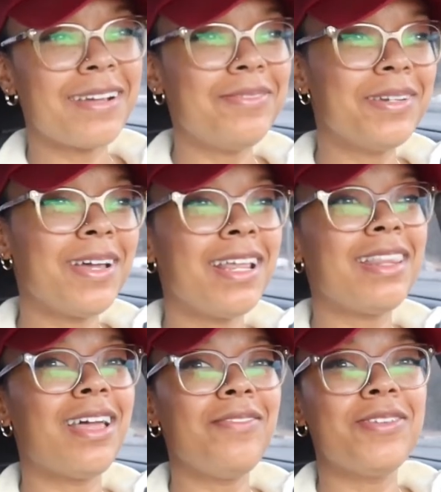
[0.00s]
Oh my god, I
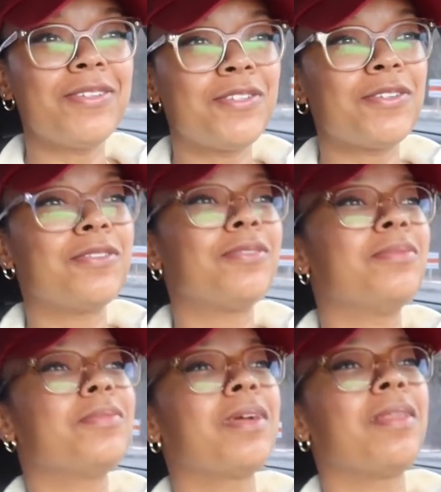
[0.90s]
love
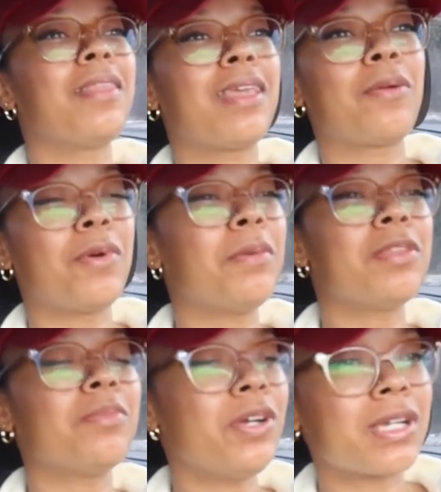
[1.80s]
YouTube. And, like, what about
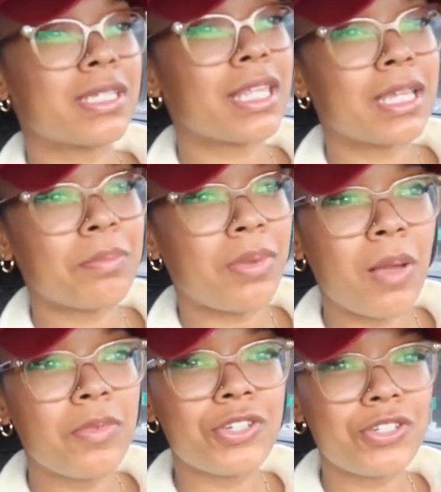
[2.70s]
the book? Is that, like,
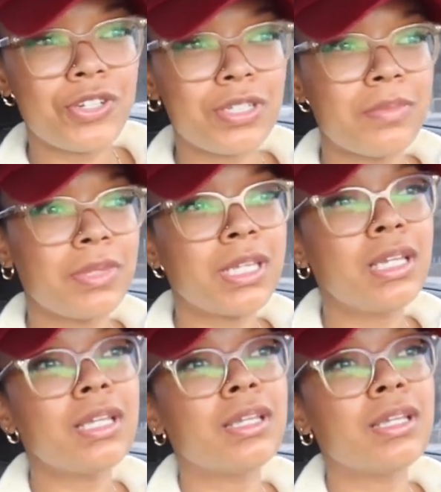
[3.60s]
published or something?